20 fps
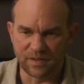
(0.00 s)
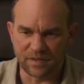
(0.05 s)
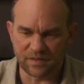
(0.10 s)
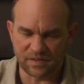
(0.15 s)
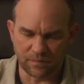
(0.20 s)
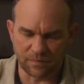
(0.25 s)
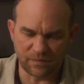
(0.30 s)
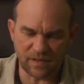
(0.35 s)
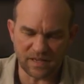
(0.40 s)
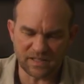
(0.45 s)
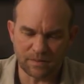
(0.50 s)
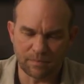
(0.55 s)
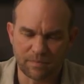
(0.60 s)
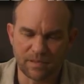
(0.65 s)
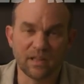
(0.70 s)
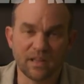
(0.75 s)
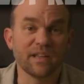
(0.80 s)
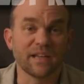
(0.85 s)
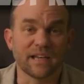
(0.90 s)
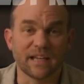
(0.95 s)
Some
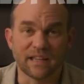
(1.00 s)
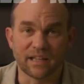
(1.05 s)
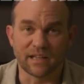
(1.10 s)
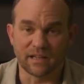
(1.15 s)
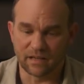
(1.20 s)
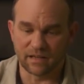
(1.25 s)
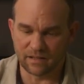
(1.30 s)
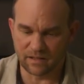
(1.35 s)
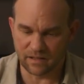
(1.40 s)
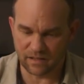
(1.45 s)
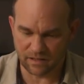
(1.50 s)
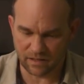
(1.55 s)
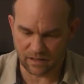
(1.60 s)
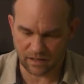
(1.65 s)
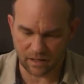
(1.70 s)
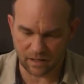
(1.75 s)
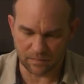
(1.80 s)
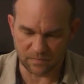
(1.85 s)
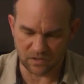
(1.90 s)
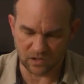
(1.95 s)
flexibility that, that,
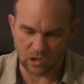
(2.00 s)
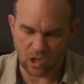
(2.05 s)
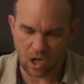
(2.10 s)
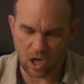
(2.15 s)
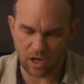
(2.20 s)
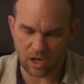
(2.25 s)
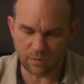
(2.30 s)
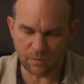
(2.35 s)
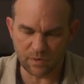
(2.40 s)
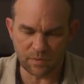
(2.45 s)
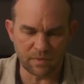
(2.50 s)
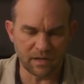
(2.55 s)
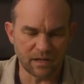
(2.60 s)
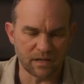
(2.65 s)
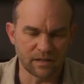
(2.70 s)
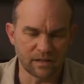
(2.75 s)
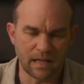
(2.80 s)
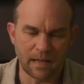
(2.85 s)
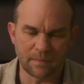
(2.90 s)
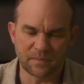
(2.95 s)
that comes along with being
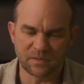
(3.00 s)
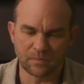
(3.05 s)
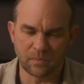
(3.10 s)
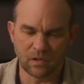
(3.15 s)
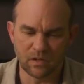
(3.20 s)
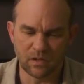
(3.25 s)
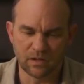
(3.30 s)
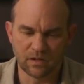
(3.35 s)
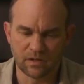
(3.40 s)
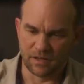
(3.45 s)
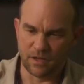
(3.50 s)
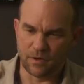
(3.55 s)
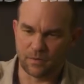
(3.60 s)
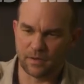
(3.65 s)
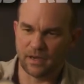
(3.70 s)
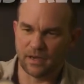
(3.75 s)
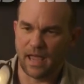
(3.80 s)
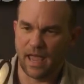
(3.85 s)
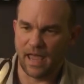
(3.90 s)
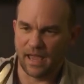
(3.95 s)
collapsible. You
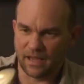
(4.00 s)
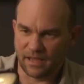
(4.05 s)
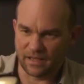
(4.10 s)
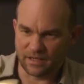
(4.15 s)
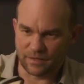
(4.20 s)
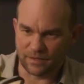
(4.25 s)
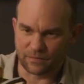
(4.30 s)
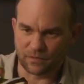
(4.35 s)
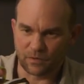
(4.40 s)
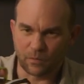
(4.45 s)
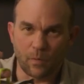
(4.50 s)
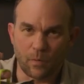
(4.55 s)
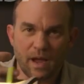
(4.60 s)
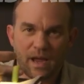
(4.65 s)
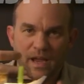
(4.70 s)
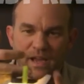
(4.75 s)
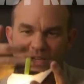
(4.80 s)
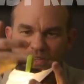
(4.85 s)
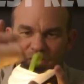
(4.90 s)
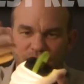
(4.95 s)
can hang it different
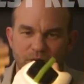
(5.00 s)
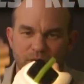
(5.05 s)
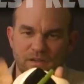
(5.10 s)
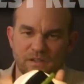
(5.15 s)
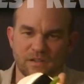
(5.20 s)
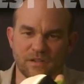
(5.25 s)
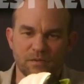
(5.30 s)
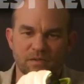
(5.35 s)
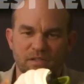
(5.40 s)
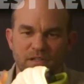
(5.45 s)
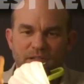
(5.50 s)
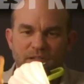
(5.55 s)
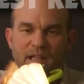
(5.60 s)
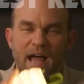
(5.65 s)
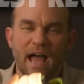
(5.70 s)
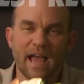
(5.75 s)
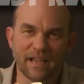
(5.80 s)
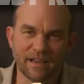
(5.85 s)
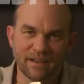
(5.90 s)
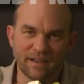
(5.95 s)
ways, you can use the
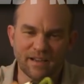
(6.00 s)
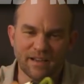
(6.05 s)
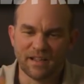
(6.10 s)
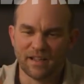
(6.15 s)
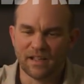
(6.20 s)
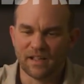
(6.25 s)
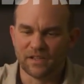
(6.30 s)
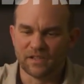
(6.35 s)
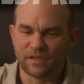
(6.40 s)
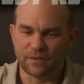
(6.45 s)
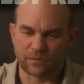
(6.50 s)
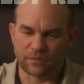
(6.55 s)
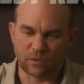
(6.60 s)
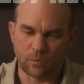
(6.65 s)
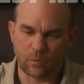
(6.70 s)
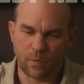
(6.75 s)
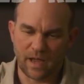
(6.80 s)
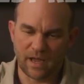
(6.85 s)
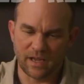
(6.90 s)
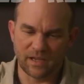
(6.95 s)
light
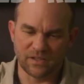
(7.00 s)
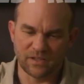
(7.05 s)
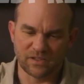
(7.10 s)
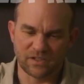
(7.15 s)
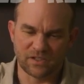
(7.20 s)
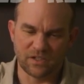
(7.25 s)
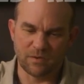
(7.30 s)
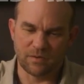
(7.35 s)
different ways,